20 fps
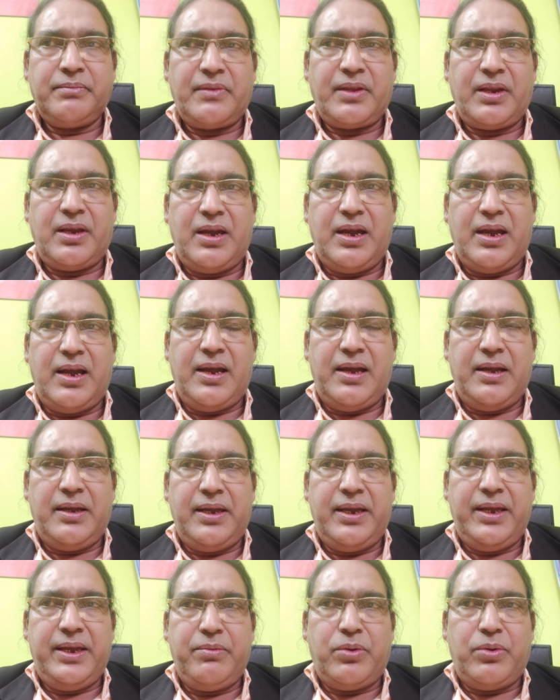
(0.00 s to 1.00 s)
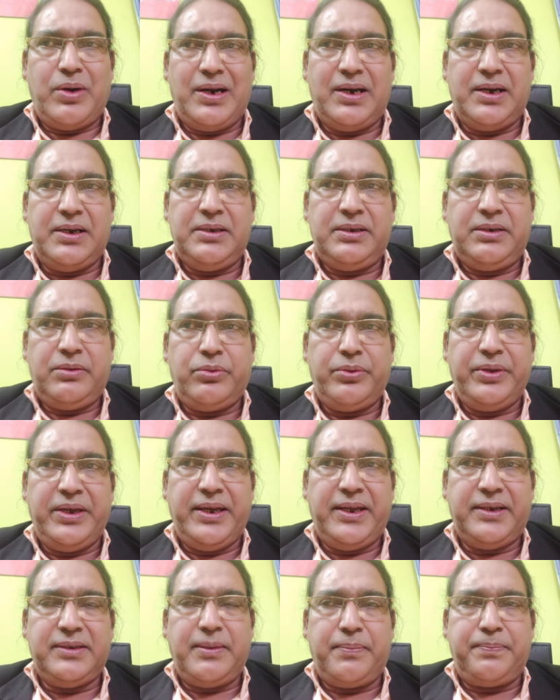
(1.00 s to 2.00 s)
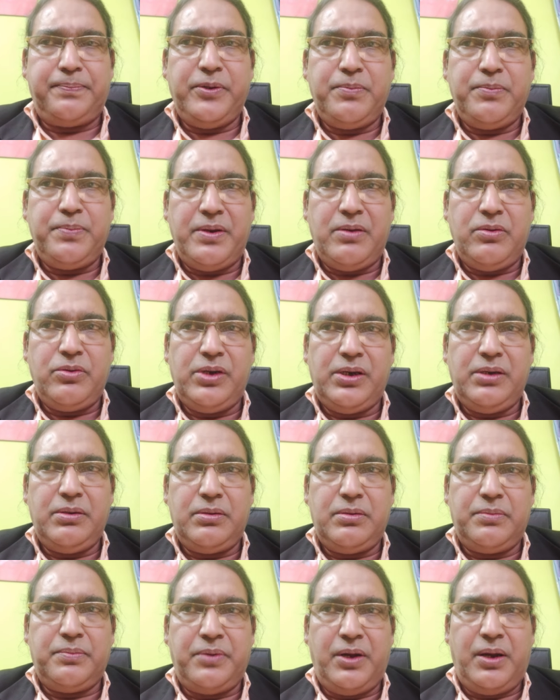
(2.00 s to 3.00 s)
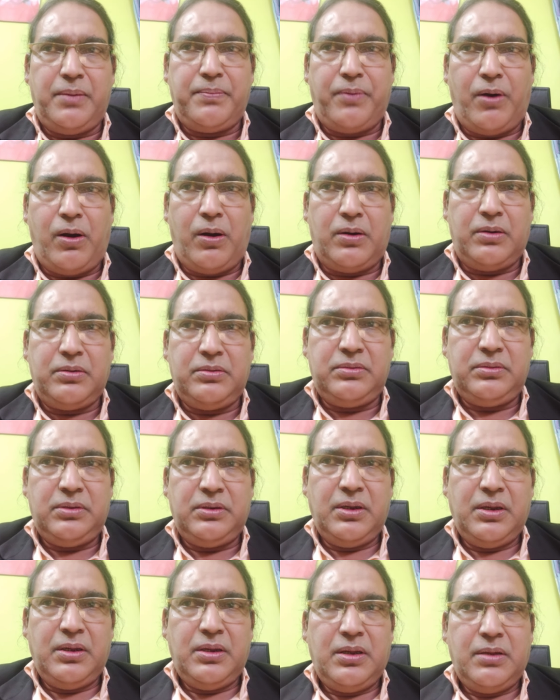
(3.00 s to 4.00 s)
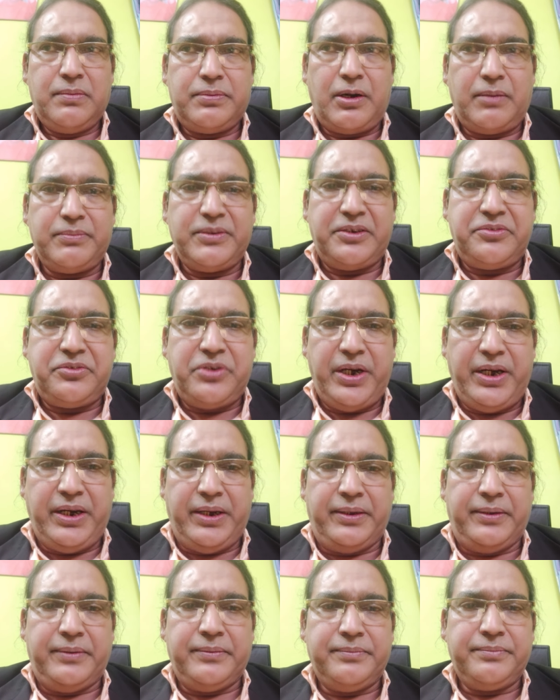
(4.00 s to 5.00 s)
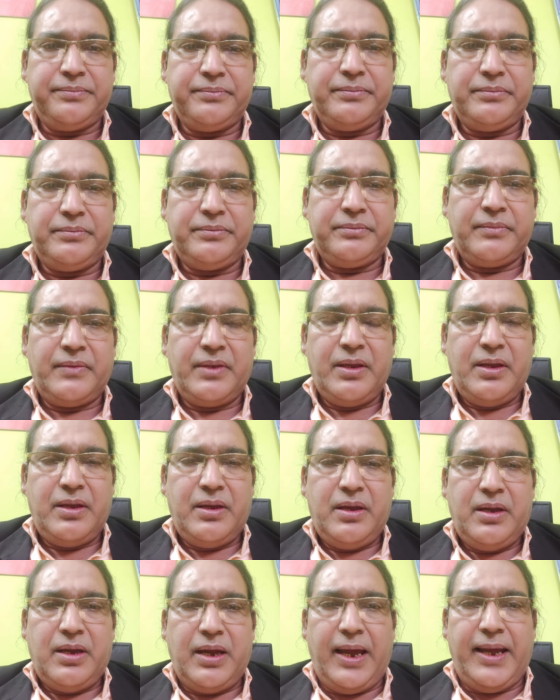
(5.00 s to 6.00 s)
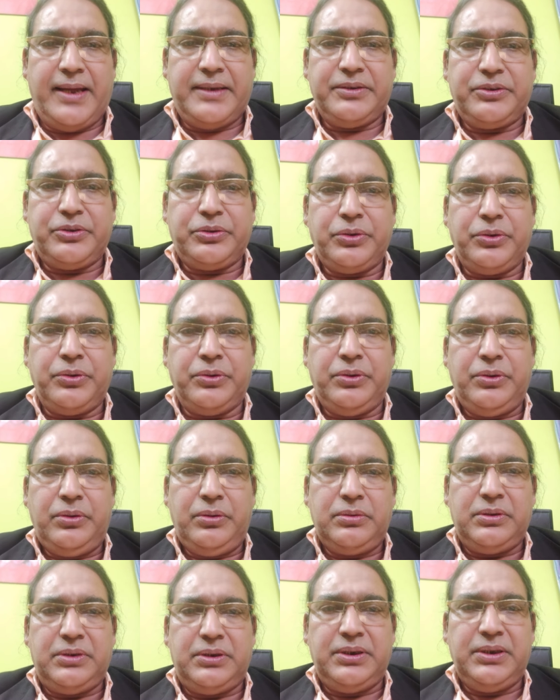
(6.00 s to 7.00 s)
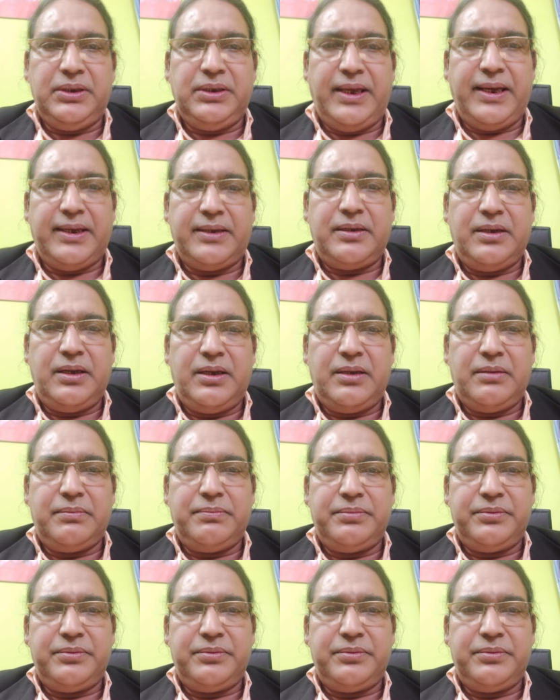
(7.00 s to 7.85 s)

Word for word: uh, a world where the people will born from the tree and so he uh,